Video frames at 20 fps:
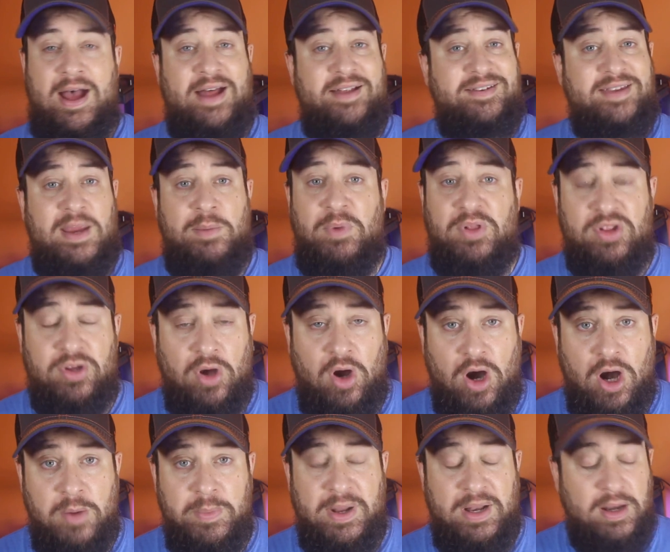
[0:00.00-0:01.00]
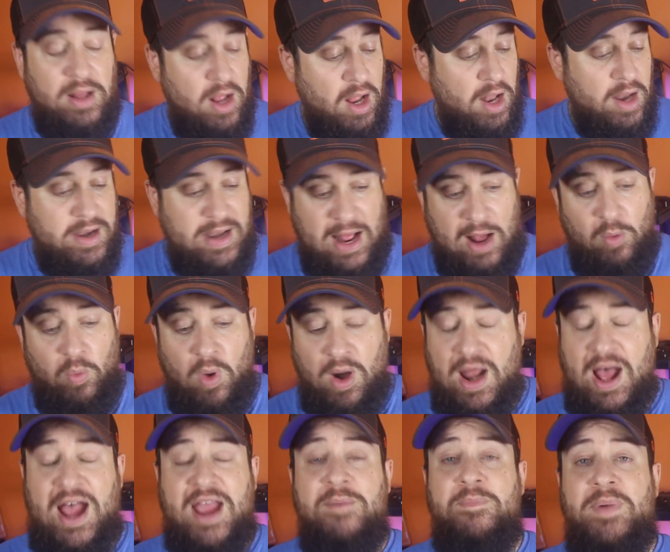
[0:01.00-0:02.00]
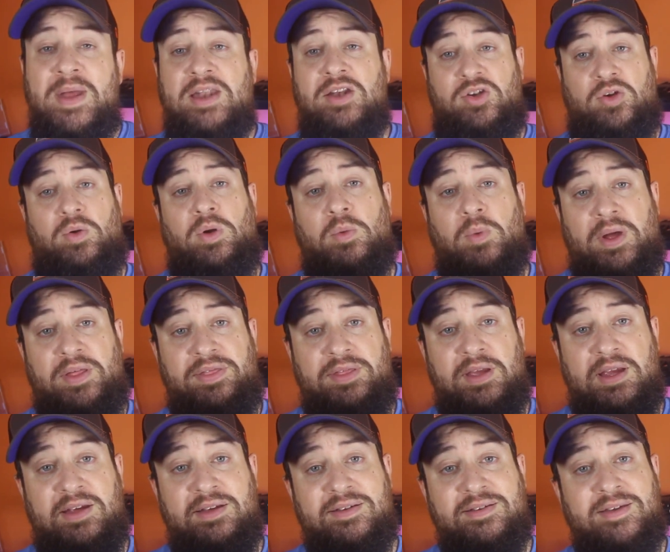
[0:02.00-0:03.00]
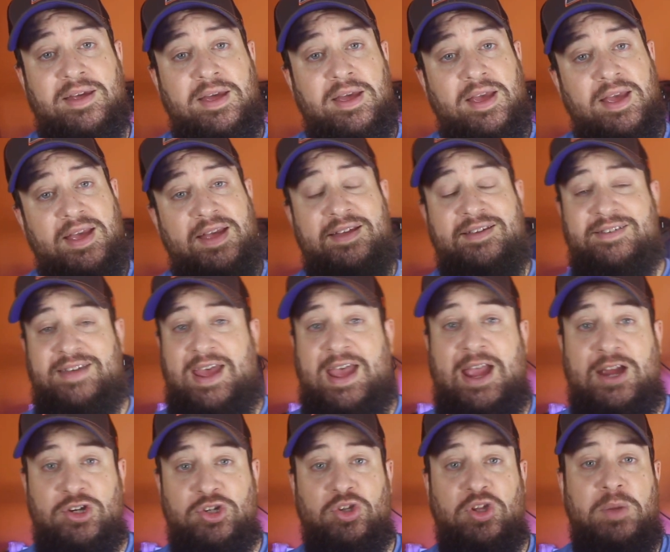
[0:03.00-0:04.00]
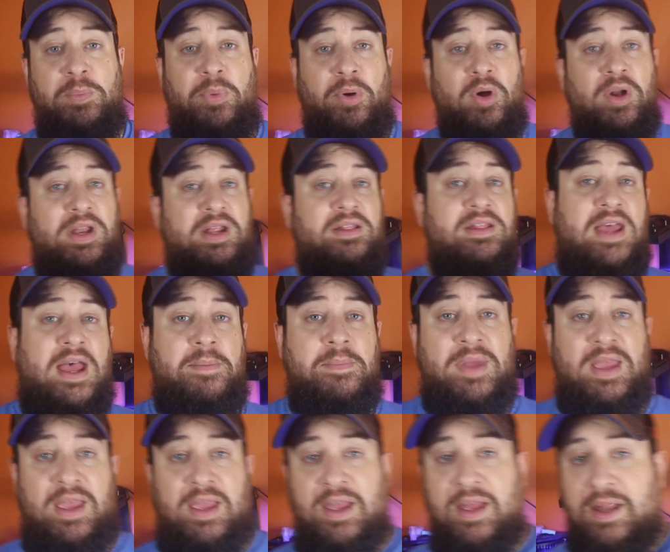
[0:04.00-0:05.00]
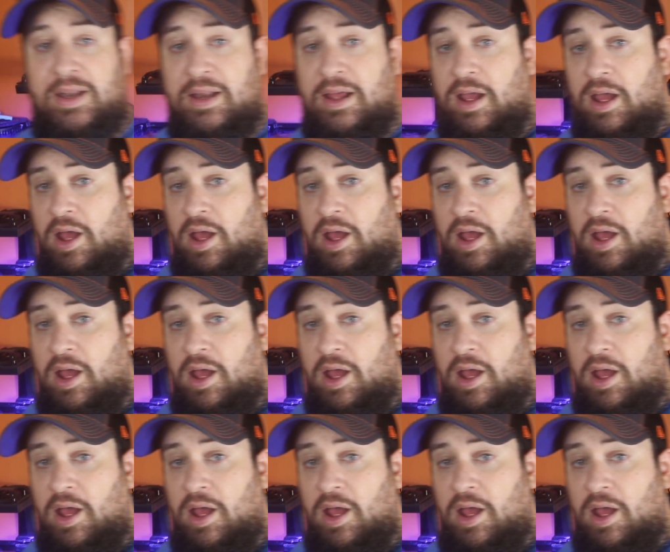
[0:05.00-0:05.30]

Same with the carbon. Now what I've been doing with these is actually putting them in